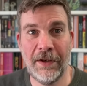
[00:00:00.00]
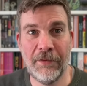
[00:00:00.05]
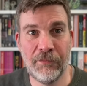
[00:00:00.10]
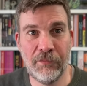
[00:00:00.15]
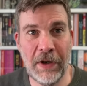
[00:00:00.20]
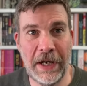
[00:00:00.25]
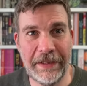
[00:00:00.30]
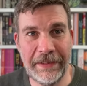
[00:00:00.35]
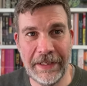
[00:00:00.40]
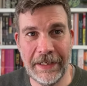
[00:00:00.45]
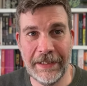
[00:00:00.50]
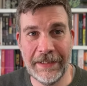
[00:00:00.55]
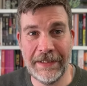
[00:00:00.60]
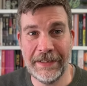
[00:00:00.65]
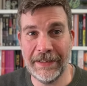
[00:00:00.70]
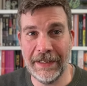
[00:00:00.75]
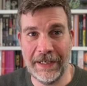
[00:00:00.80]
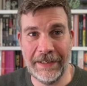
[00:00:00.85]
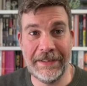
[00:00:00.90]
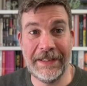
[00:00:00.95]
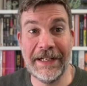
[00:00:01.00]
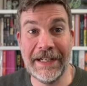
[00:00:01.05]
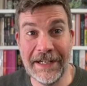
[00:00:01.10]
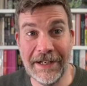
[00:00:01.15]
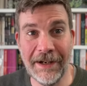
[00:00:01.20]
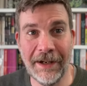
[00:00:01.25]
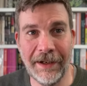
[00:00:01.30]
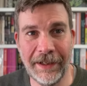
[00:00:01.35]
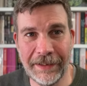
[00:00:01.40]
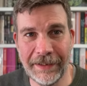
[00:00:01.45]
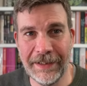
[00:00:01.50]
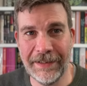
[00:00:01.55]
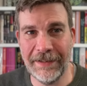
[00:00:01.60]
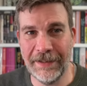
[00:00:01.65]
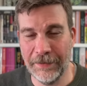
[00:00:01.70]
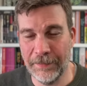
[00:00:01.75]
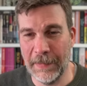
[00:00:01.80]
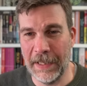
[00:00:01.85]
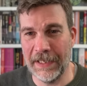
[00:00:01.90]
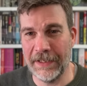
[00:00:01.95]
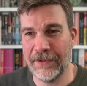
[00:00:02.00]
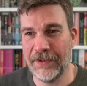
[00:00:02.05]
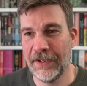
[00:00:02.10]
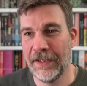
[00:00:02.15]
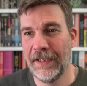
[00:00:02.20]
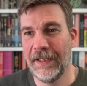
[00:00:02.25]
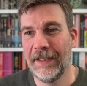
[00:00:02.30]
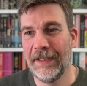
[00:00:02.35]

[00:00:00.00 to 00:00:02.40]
read this and didn't like this as much,